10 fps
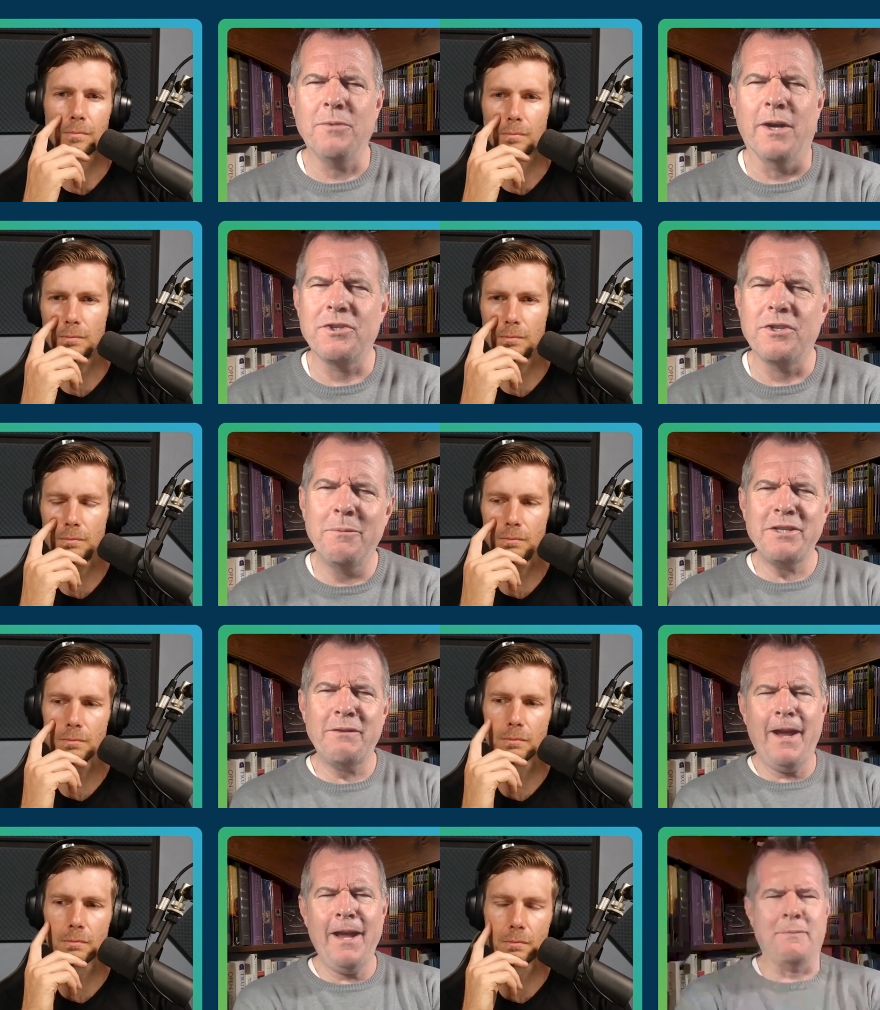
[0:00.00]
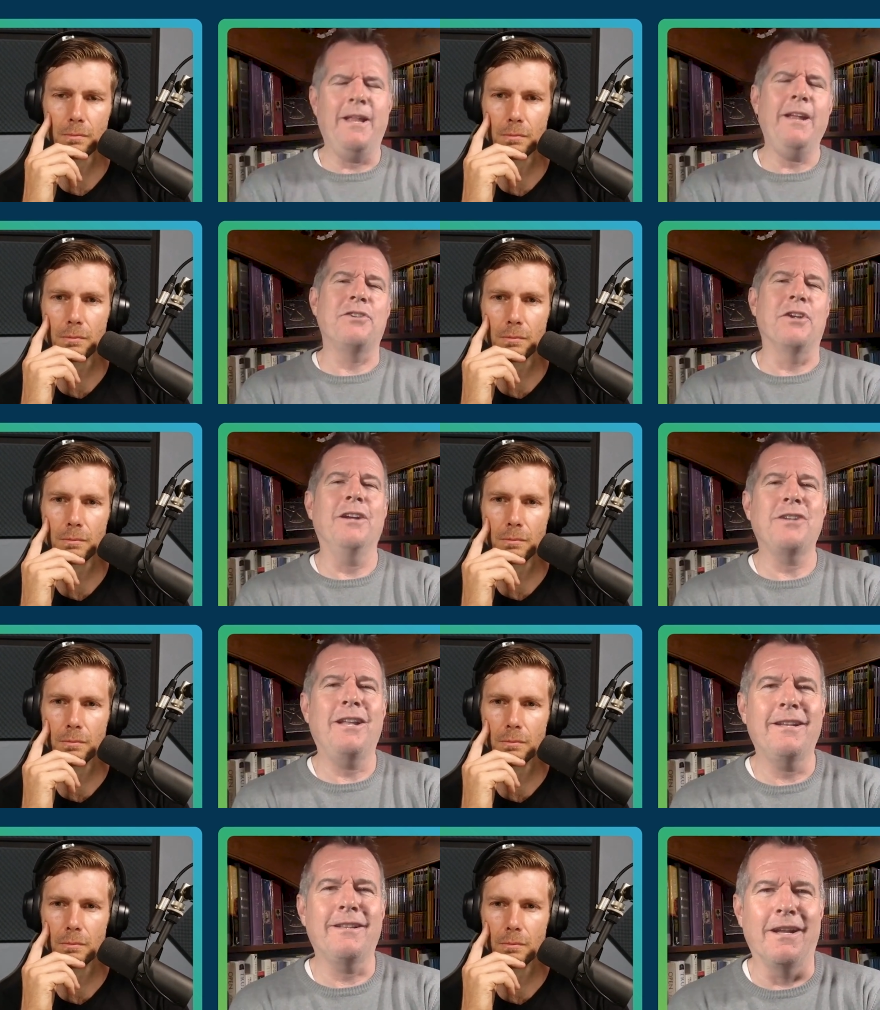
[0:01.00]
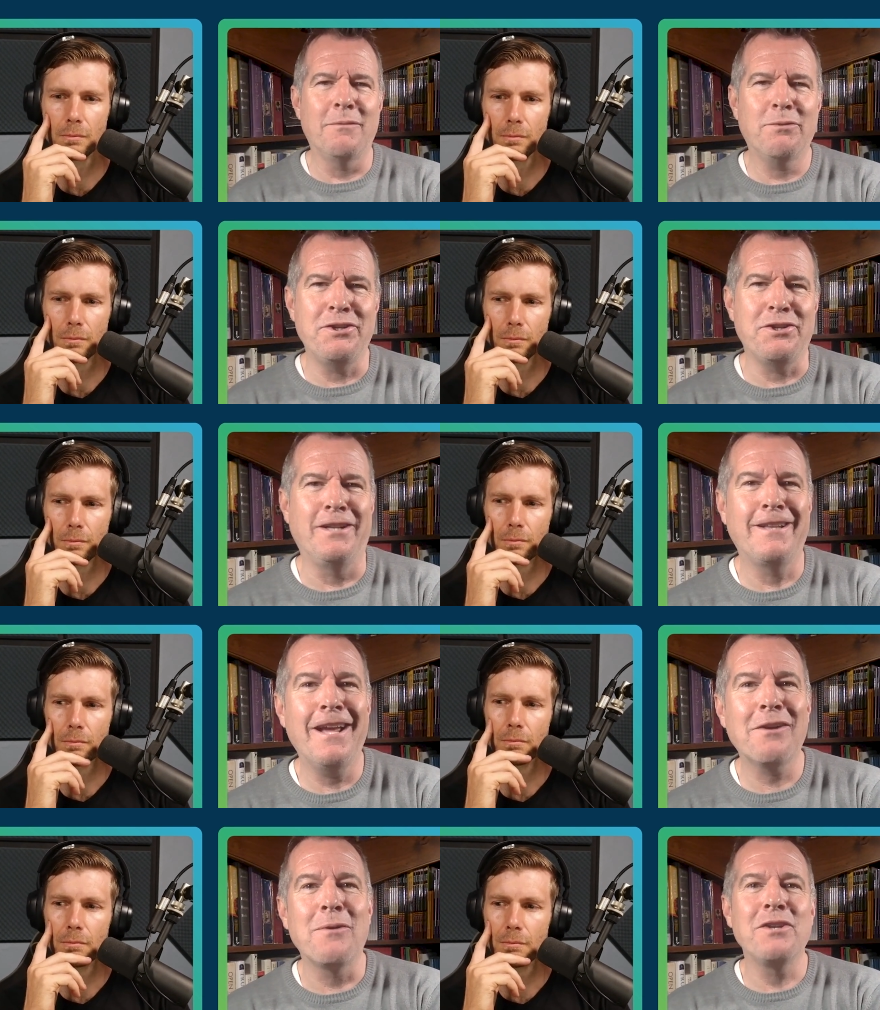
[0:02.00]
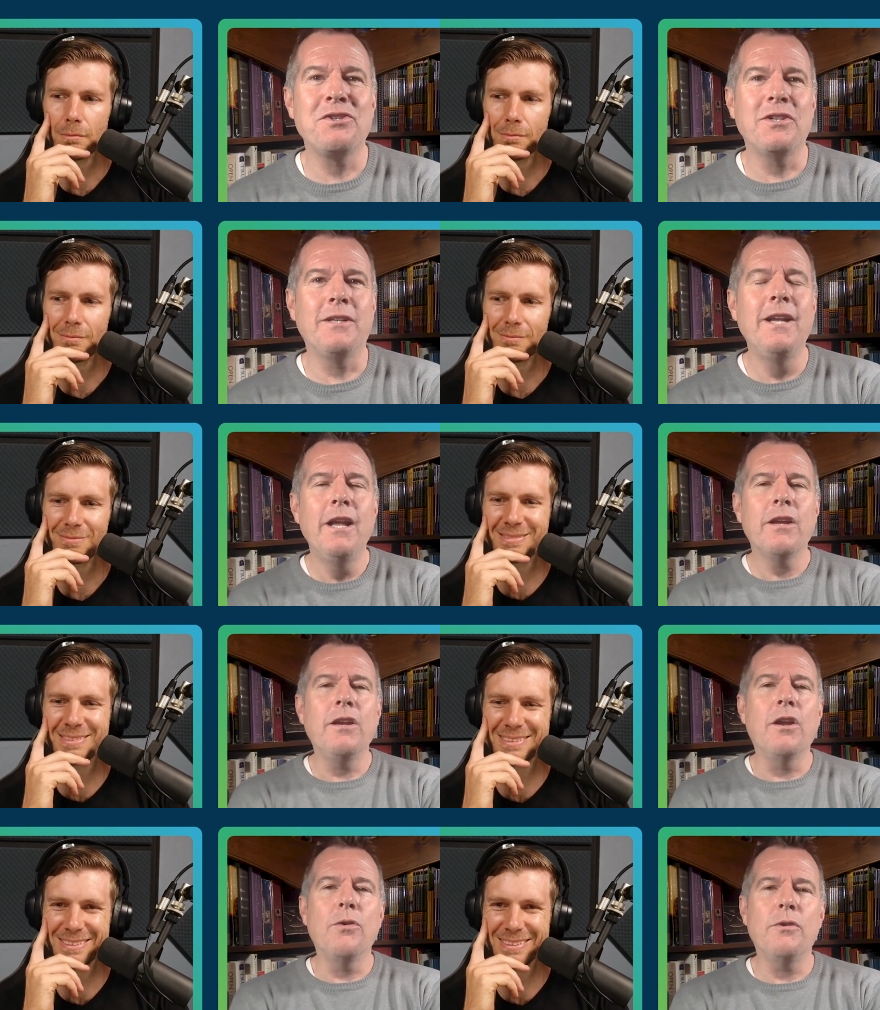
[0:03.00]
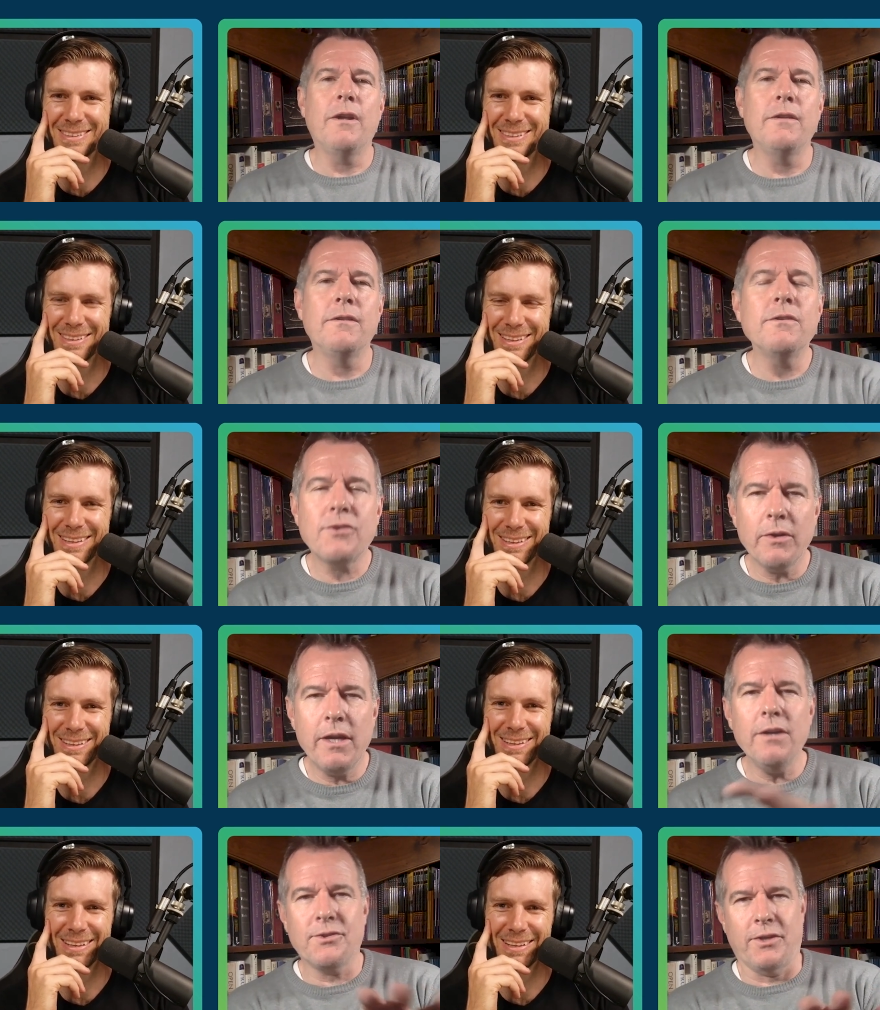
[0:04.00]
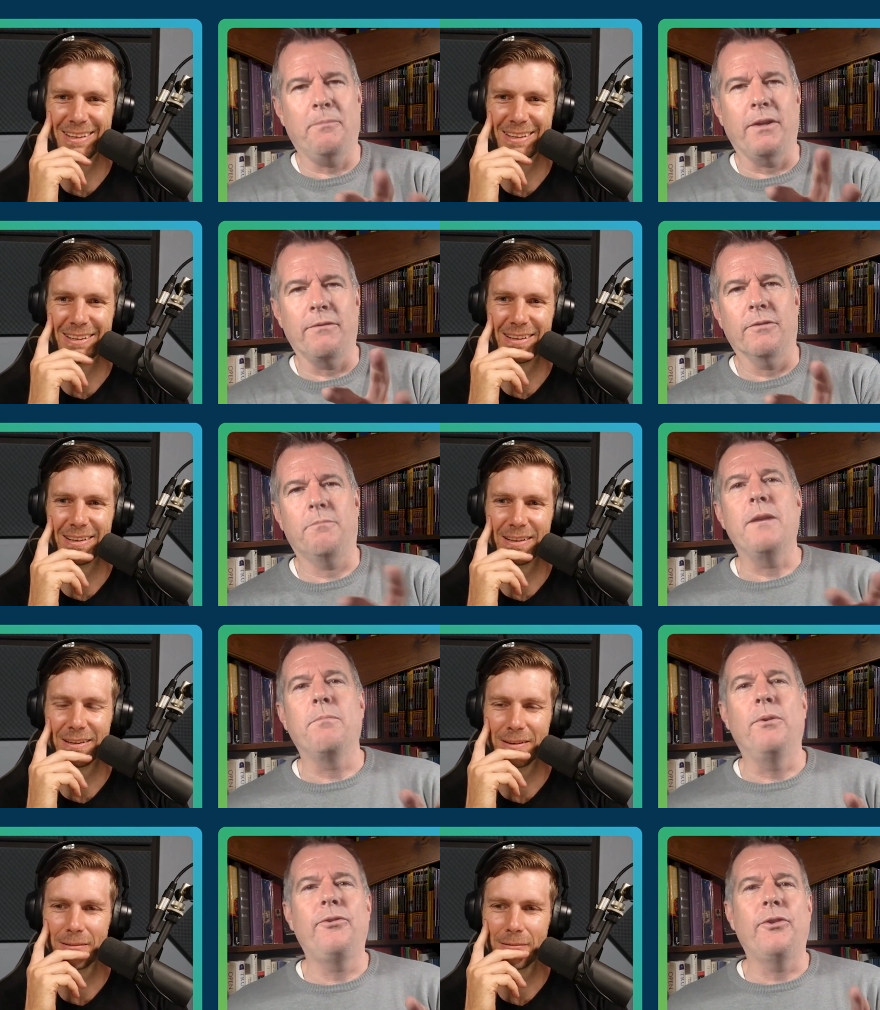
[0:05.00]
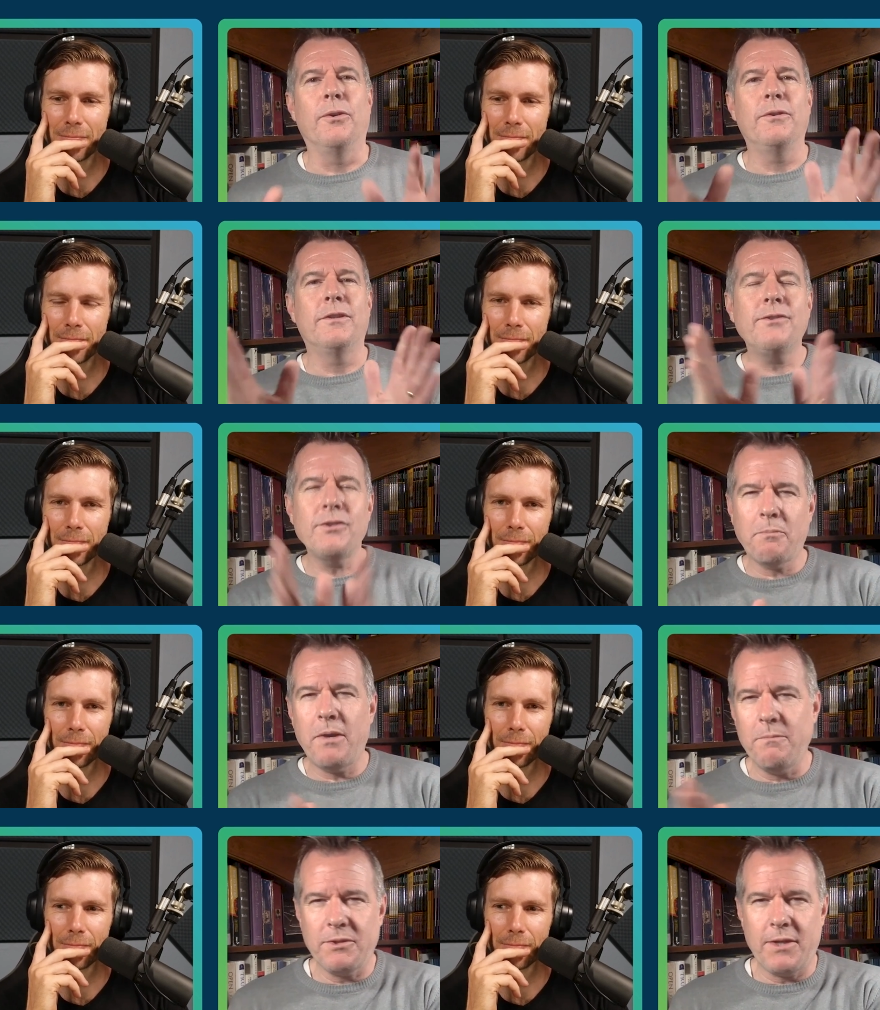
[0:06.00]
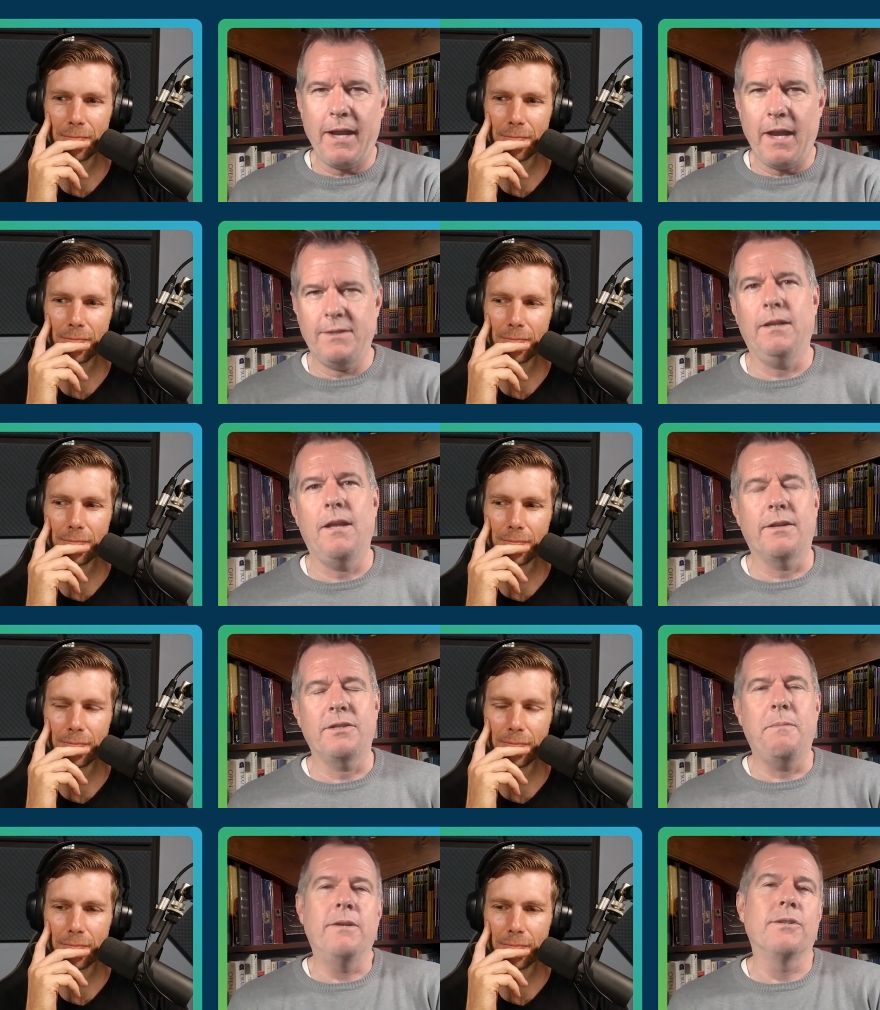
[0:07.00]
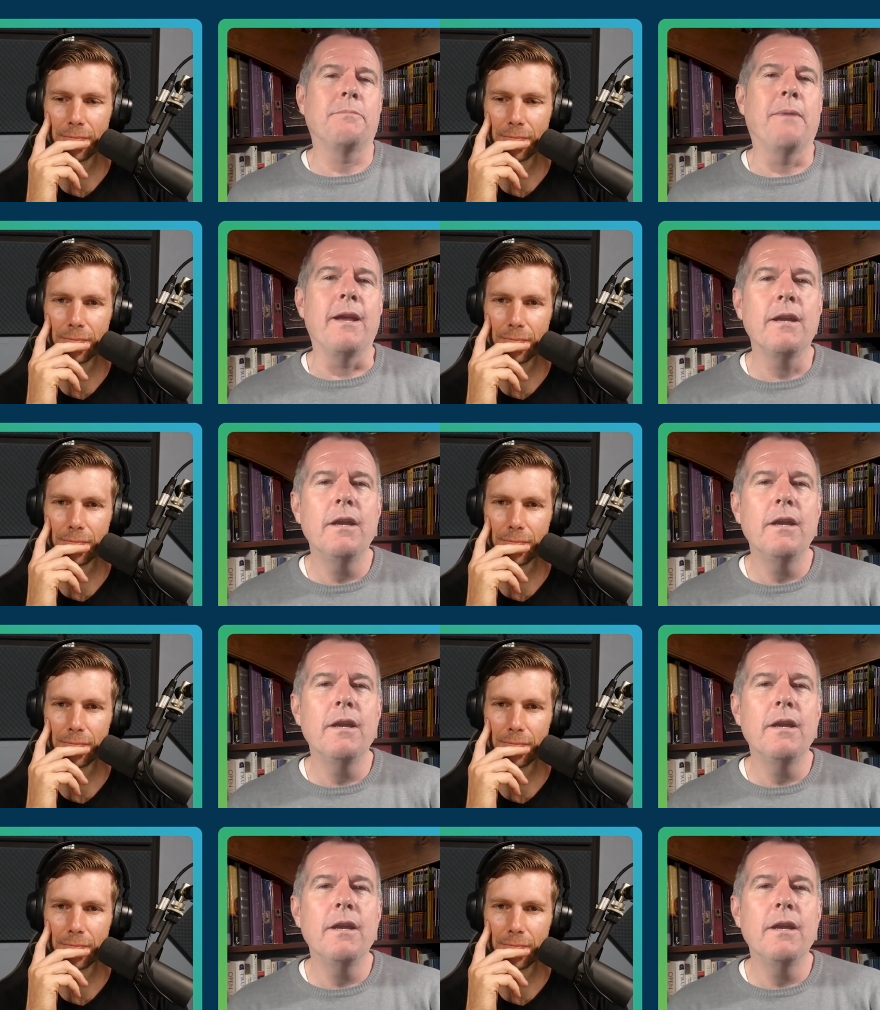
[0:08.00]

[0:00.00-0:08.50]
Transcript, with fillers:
Speaker 1: question. Nobody's ever asked me that, Josh. I like that. I appreciate that question. You know, so here's something for people too. This is a big mistake I see a lot of speakers make.